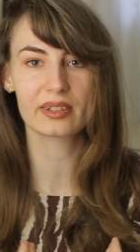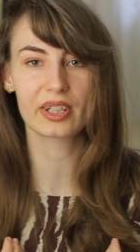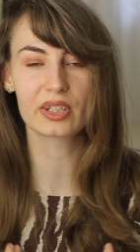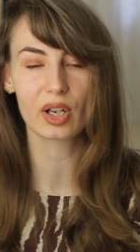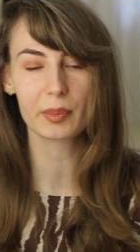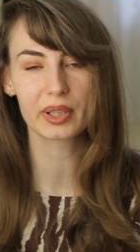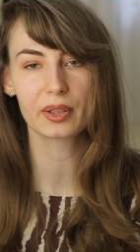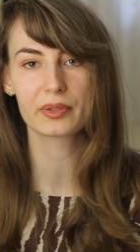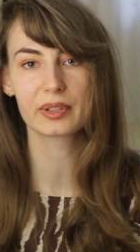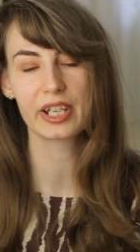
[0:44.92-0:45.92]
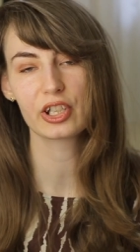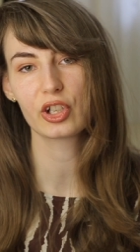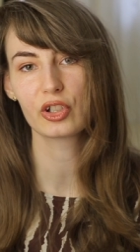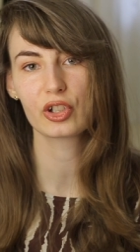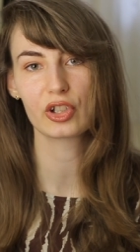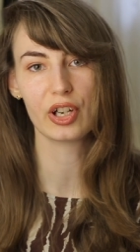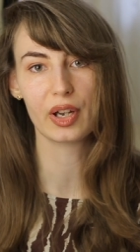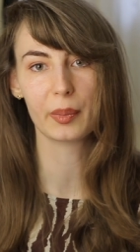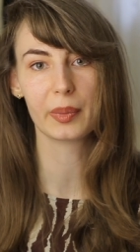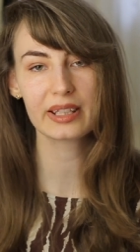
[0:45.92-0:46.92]
the topic of
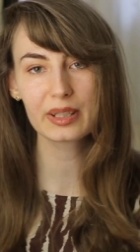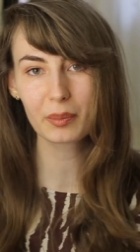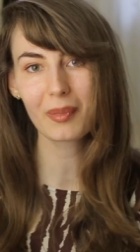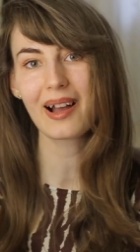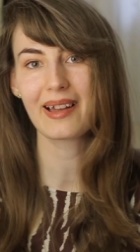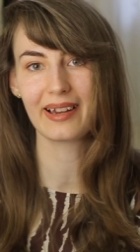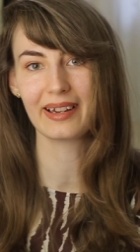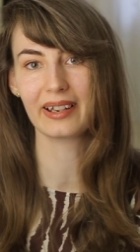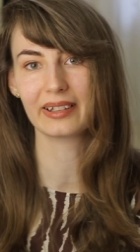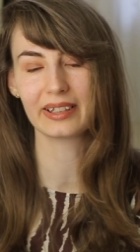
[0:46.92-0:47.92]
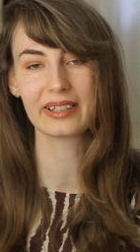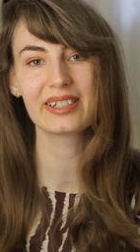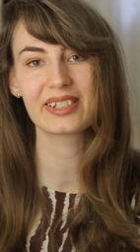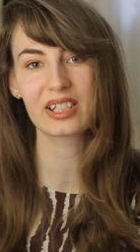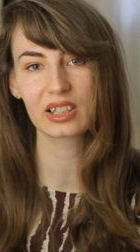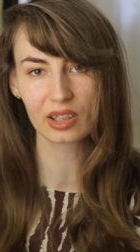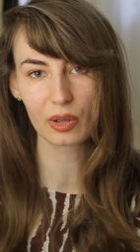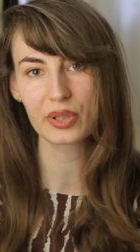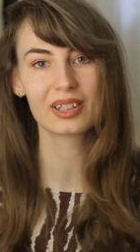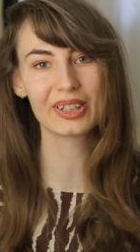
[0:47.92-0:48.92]
relationship in my head is
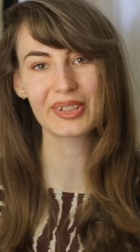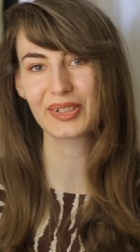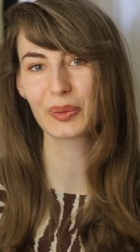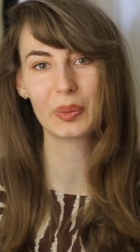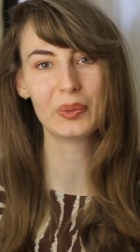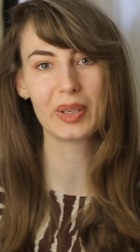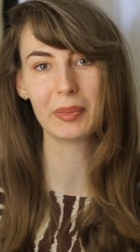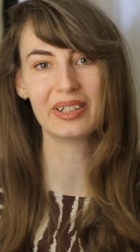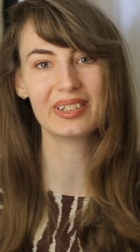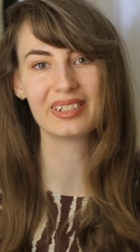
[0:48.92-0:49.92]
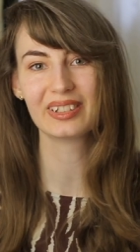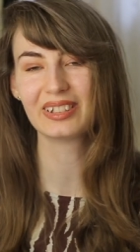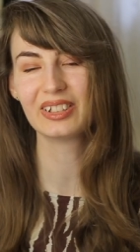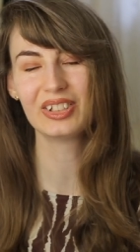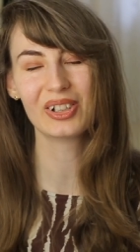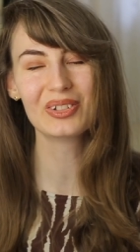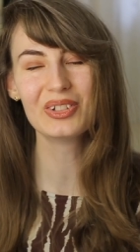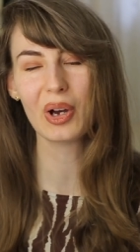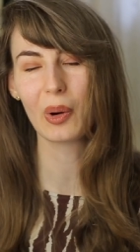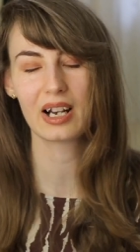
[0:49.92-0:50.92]
close. Lots of women
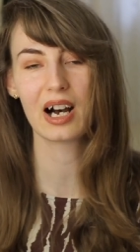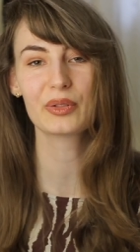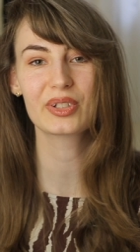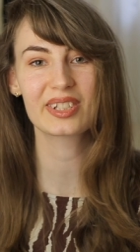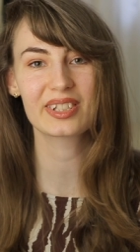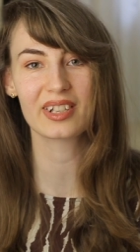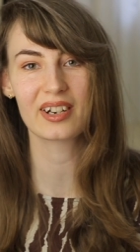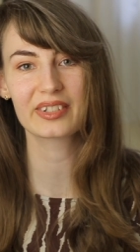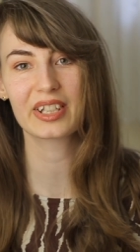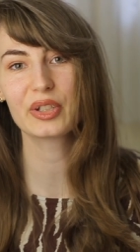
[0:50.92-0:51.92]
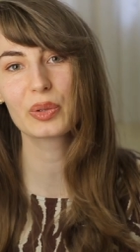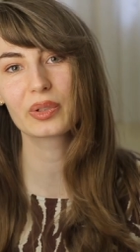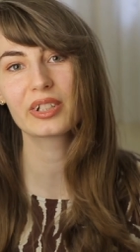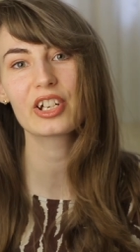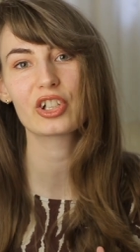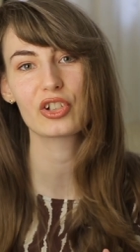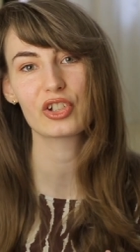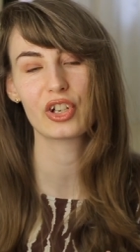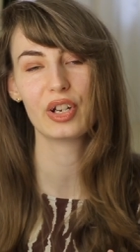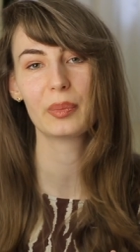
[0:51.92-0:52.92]
don't know how to start a new
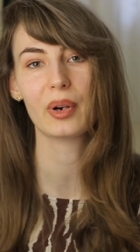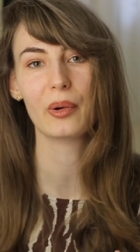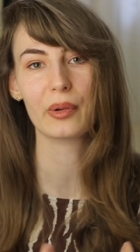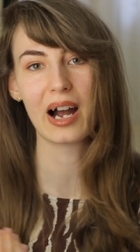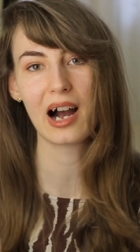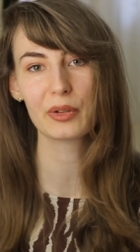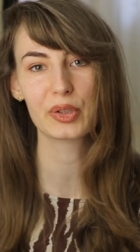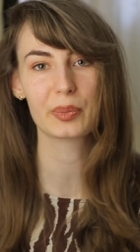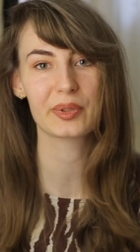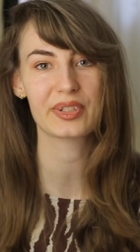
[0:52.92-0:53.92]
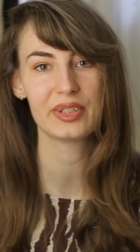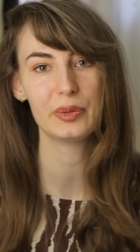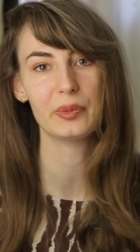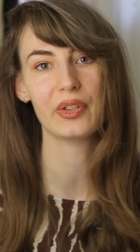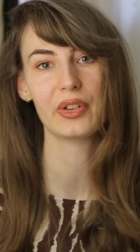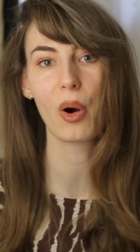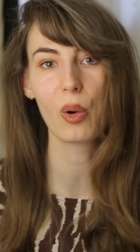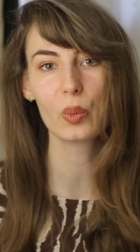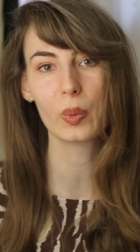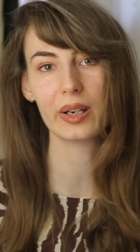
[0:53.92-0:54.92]
relationship or how to proceed with the
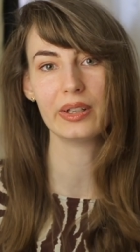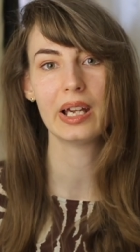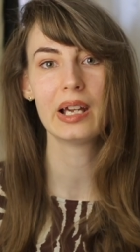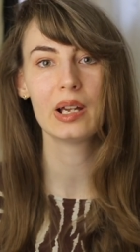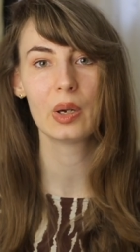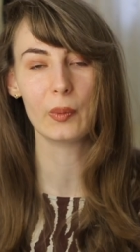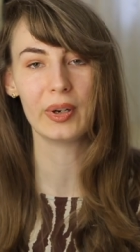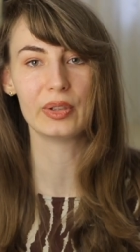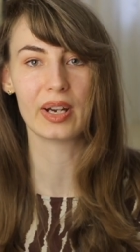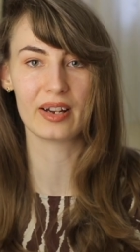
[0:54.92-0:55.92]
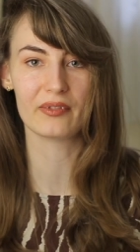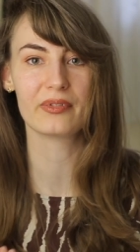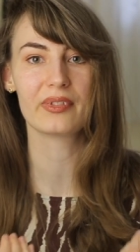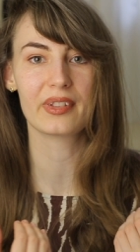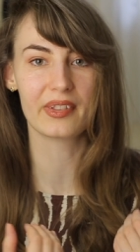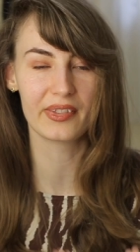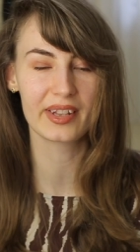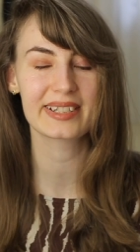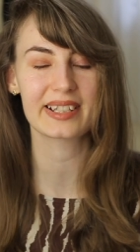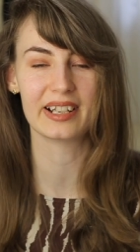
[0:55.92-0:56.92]
old one when you have
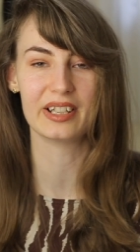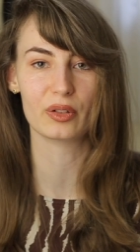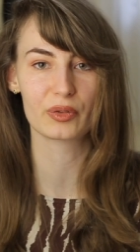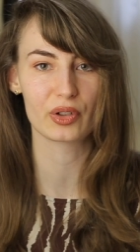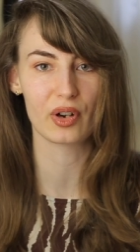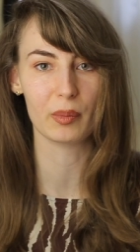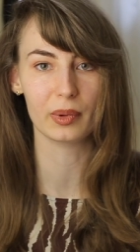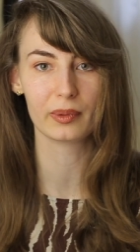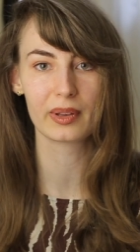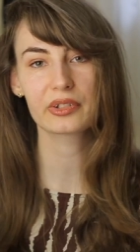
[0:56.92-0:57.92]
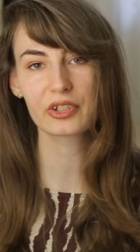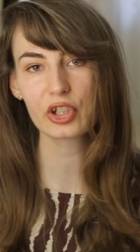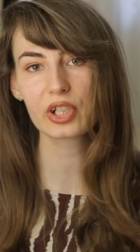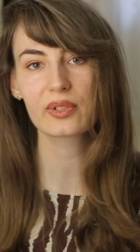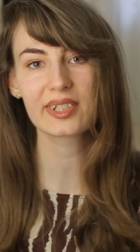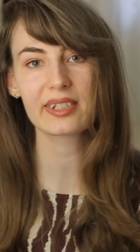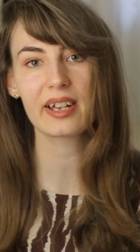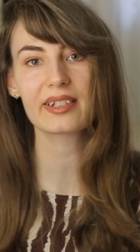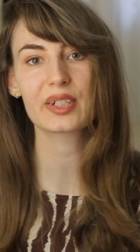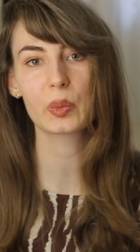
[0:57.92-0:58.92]
this kind of trouble. Traditional
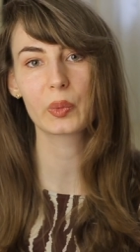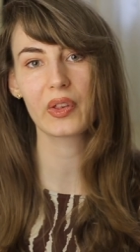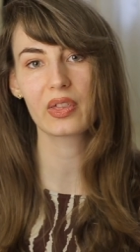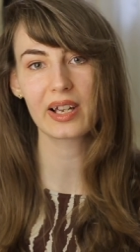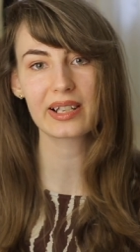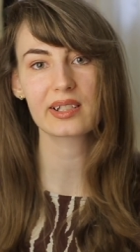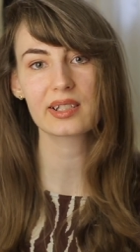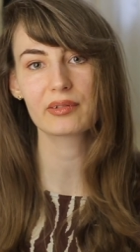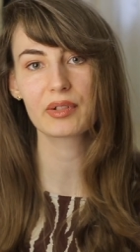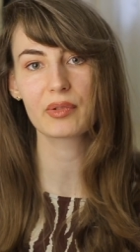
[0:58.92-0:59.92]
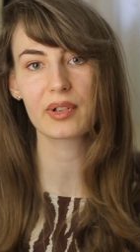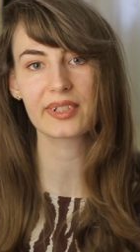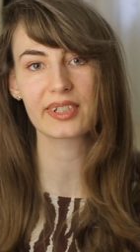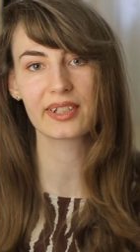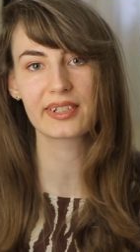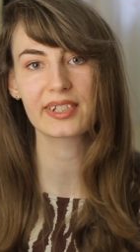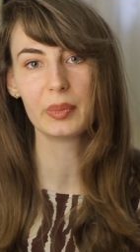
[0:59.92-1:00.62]
sex with lichen sclerosis